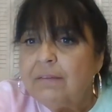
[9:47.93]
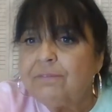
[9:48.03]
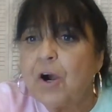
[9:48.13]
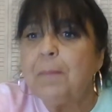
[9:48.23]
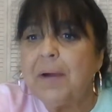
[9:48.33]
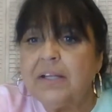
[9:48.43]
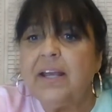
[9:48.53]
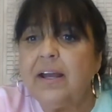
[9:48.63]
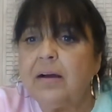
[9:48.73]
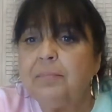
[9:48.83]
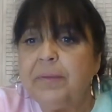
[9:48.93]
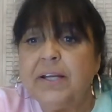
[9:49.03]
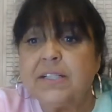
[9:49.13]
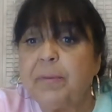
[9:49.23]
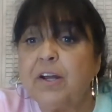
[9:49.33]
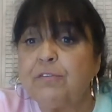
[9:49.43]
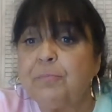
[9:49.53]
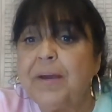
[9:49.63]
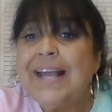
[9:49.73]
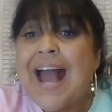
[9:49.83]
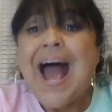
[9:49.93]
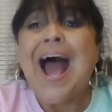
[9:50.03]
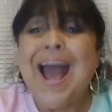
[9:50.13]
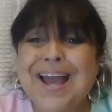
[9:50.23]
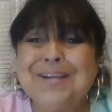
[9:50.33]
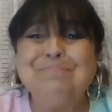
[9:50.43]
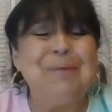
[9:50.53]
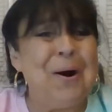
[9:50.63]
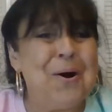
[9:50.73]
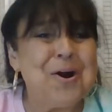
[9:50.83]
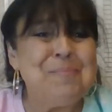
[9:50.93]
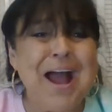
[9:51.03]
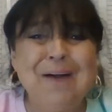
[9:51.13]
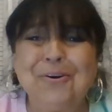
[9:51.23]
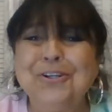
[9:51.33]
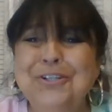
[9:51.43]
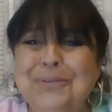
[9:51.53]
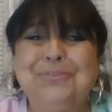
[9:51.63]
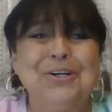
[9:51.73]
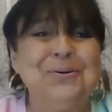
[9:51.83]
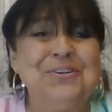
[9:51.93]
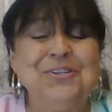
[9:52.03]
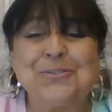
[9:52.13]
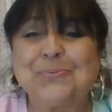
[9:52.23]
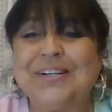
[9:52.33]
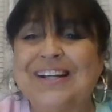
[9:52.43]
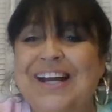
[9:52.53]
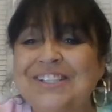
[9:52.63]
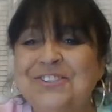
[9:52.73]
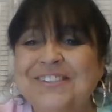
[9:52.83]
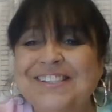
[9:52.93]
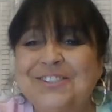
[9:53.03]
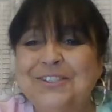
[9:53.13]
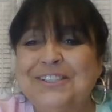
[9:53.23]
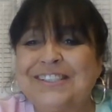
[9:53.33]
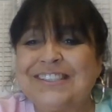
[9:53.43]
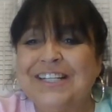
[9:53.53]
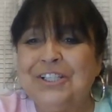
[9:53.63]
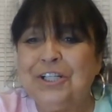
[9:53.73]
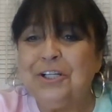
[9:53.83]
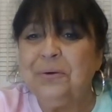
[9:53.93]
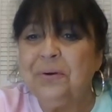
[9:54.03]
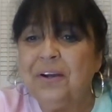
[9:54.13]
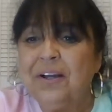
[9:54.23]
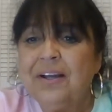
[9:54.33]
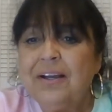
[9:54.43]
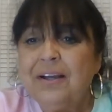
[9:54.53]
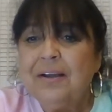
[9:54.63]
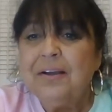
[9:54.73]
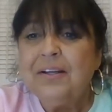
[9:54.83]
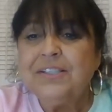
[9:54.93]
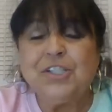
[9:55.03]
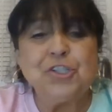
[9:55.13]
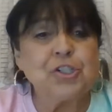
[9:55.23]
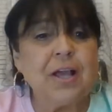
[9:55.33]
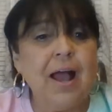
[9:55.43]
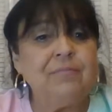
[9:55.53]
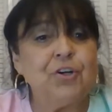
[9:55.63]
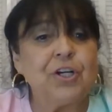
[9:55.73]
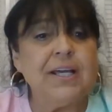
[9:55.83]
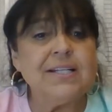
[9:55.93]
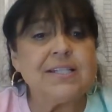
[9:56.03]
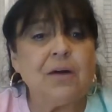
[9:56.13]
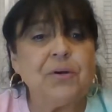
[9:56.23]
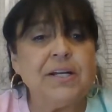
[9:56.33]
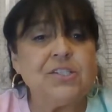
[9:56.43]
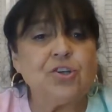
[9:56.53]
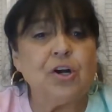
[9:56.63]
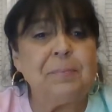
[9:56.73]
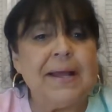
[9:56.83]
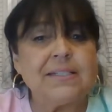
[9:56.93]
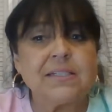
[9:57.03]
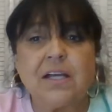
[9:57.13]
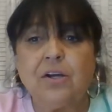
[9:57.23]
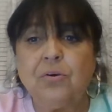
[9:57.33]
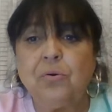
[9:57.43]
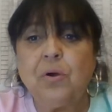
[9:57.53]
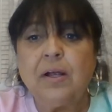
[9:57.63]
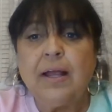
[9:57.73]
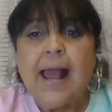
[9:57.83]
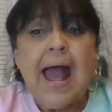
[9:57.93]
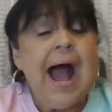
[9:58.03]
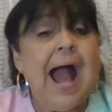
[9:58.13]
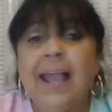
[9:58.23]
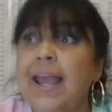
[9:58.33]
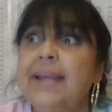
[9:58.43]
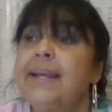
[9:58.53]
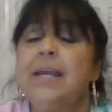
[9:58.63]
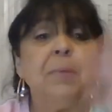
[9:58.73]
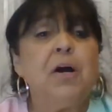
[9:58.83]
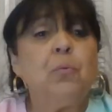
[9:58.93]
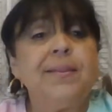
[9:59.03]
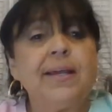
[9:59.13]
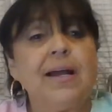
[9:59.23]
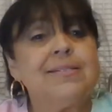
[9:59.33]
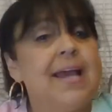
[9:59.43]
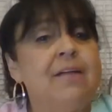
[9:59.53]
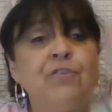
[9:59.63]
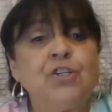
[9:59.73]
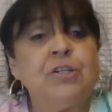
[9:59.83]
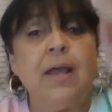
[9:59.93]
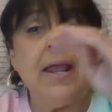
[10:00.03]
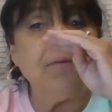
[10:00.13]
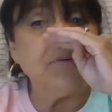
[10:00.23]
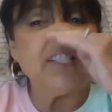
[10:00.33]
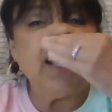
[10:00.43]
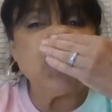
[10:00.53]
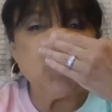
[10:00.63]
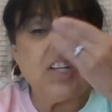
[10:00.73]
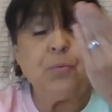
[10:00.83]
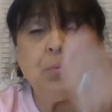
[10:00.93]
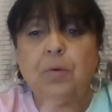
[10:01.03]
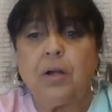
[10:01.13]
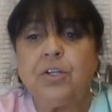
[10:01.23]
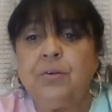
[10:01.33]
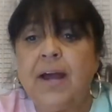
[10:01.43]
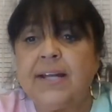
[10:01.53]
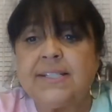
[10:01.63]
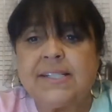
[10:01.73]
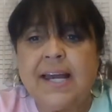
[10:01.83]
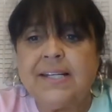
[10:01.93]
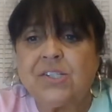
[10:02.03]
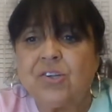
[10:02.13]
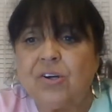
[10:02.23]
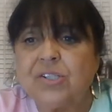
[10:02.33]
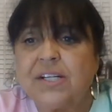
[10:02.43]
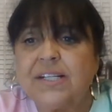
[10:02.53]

Yeah, it's better for me. Hey, Barb, how are you doing, you sweet angel? It's good to see you. Have your kids already started back to school? I can't keep up with it because every section of the United States starts at a